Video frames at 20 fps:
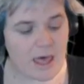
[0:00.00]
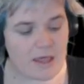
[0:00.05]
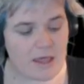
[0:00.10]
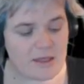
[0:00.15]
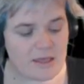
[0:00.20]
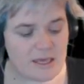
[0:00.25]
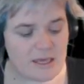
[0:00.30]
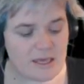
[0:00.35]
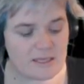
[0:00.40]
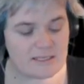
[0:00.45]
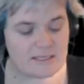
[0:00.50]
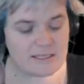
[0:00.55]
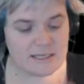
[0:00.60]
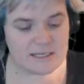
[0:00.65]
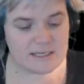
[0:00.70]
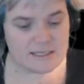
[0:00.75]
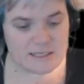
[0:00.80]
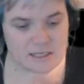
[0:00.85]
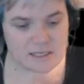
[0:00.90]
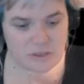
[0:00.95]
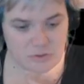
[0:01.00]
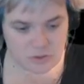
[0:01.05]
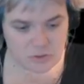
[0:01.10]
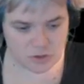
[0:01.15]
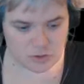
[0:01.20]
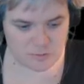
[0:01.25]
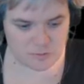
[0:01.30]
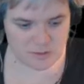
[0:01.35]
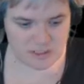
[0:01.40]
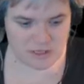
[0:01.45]
The D&D
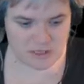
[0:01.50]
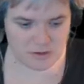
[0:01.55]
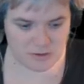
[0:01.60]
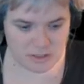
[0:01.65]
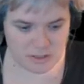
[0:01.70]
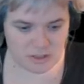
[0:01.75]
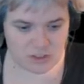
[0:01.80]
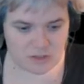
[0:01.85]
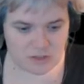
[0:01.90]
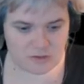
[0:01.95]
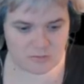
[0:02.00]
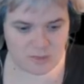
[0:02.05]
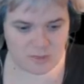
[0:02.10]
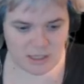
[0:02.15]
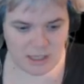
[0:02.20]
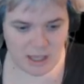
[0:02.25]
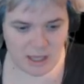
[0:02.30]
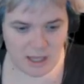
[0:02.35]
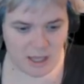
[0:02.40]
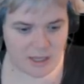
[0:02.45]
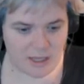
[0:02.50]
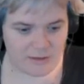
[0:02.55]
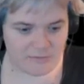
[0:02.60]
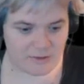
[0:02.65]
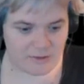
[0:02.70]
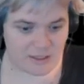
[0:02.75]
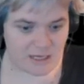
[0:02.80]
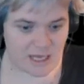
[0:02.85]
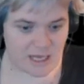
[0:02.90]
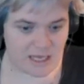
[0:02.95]
YouTube series should be live
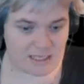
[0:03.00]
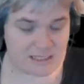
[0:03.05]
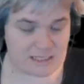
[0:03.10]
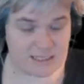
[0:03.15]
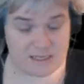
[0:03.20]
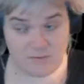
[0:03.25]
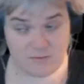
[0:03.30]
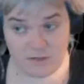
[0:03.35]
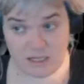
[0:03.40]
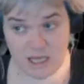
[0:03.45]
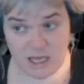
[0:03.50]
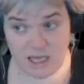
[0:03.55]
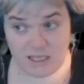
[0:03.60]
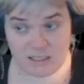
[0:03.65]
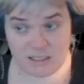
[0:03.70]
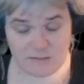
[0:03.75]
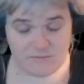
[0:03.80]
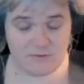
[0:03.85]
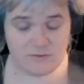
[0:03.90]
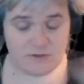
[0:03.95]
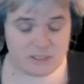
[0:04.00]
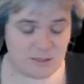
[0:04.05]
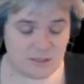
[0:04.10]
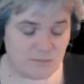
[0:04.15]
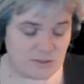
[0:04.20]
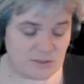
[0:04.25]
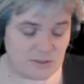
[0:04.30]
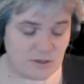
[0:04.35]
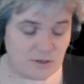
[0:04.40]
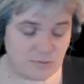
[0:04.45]
in the next 7 days, the first
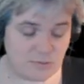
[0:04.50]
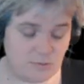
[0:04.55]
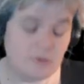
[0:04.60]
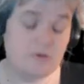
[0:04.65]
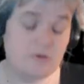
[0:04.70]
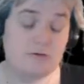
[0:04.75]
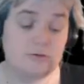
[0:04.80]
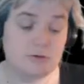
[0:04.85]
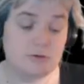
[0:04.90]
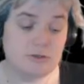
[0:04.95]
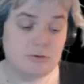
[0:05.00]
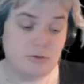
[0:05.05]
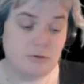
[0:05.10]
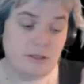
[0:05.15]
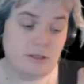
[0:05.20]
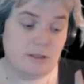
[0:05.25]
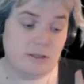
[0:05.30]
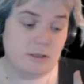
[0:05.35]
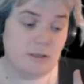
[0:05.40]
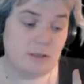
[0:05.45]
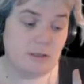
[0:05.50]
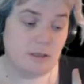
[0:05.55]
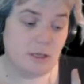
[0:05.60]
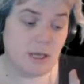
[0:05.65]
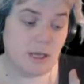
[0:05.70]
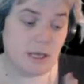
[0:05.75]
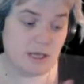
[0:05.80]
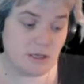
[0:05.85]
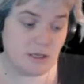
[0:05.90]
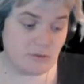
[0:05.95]
episode. We're doing
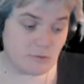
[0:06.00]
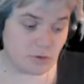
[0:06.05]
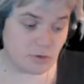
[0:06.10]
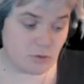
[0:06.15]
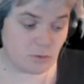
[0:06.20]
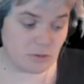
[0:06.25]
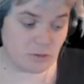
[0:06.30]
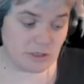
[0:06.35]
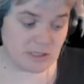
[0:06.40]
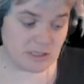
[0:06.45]
another recording